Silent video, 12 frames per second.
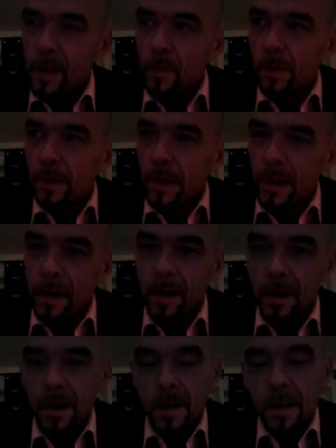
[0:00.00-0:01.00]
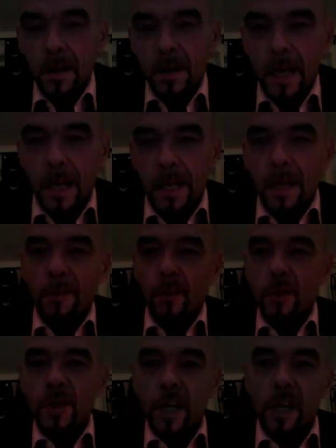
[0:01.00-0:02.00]
with the naked devil
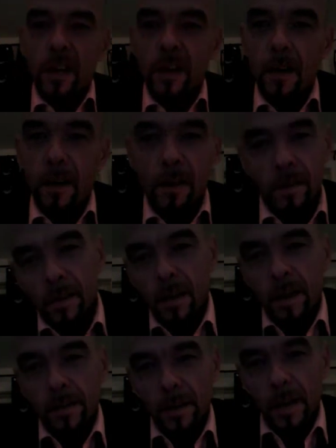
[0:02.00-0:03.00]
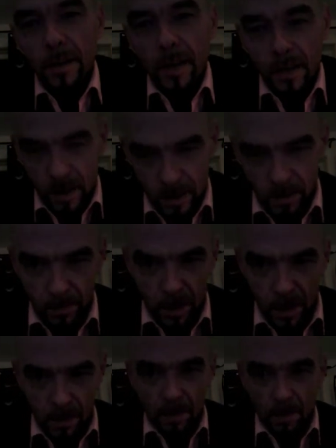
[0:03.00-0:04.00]
chick in there. I thought that just
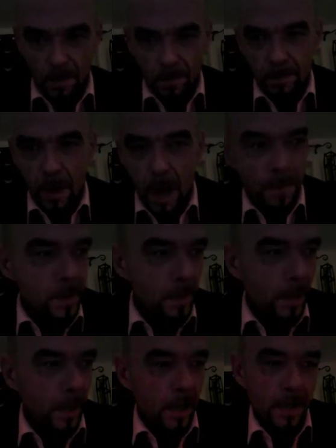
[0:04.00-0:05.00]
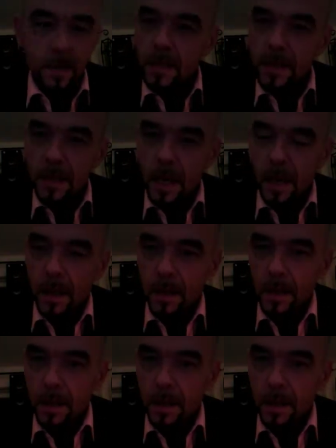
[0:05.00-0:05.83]
might pop some eyes, and